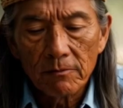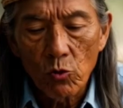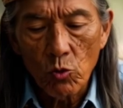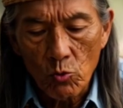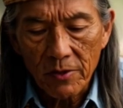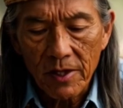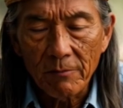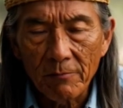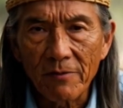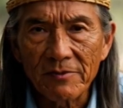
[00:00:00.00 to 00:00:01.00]
grid runs
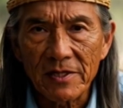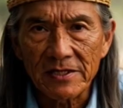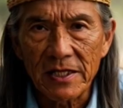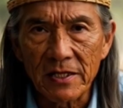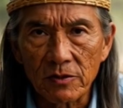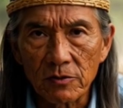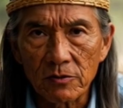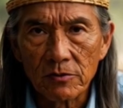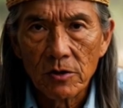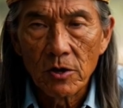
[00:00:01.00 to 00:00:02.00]
above 60
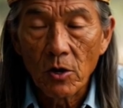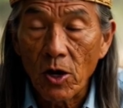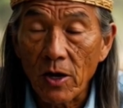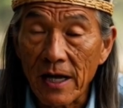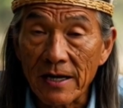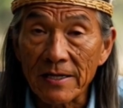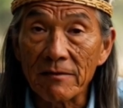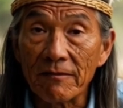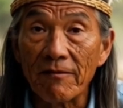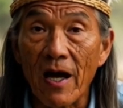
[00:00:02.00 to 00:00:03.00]
Hz. Your clocks
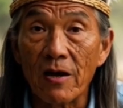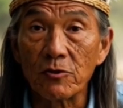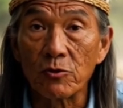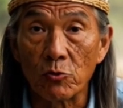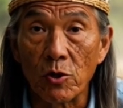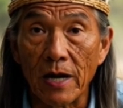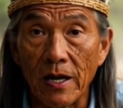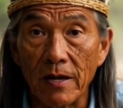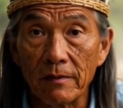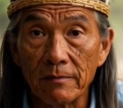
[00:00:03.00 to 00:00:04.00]
tick faster than real
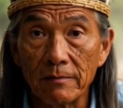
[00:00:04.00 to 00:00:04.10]
time.